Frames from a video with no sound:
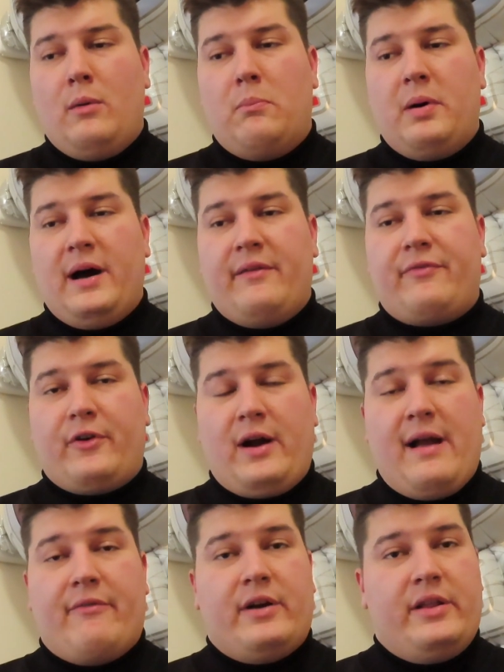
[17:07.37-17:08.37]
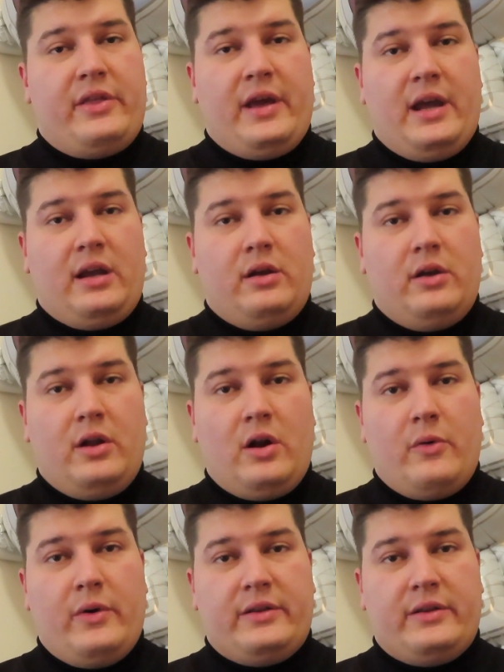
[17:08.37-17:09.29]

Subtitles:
But for everything, you know,